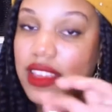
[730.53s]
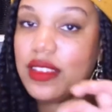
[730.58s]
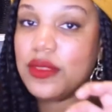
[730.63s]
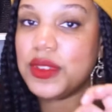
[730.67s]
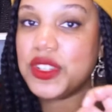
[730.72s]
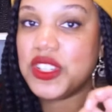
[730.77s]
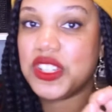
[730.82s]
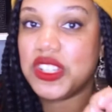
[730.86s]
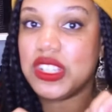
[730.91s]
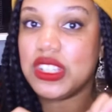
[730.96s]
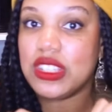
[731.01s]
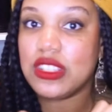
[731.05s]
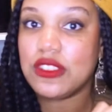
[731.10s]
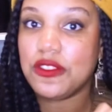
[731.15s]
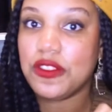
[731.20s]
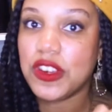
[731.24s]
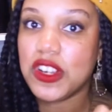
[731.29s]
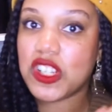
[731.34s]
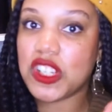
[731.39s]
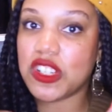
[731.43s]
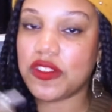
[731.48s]
which is
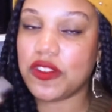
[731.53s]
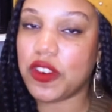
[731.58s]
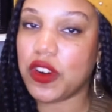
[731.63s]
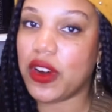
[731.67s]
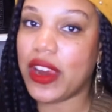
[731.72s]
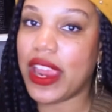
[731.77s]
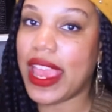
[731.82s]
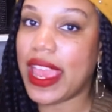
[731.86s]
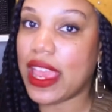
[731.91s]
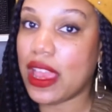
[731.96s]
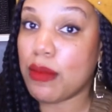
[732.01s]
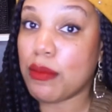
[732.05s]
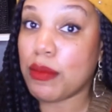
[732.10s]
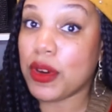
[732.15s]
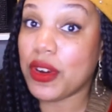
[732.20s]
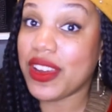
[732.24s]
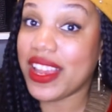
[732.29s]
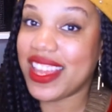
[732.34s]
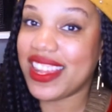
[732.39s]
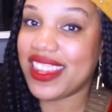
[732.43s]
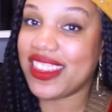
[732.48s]
French for amber
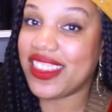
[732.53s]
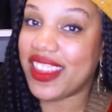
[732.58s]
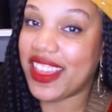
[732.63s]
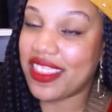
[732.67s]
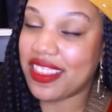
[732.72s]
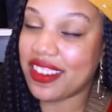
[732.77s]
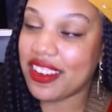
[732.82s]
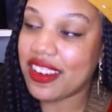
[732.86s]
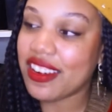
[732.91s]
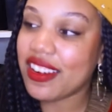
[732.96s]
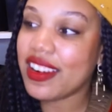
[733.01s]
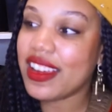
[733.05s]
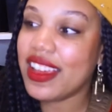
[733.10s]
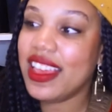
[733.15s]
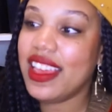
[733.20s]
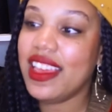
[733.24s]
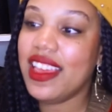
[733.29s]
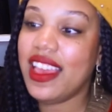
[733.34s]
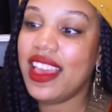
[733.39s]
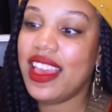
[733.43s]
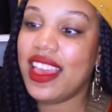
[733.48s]
and leather.
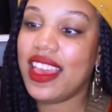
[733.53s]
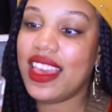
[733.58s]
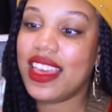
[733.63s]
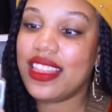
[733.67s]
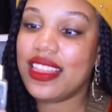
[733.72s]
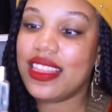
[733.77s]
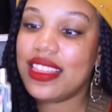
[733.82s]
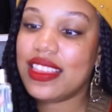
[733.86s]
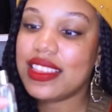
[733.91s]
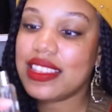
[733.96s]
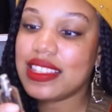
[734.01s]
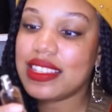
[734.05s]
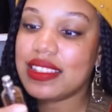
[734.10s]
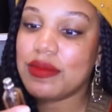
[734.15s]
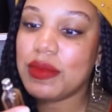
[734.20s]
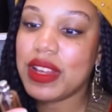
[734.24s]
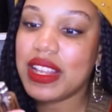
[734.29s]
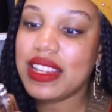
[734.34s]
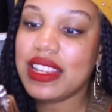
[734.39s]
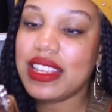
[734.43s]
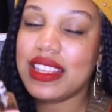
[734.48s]
And this
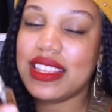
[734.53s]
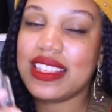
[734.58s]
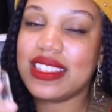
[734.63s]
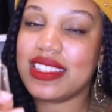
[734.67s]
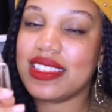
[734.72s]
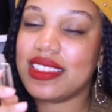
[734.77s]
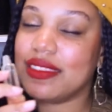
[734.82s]
one is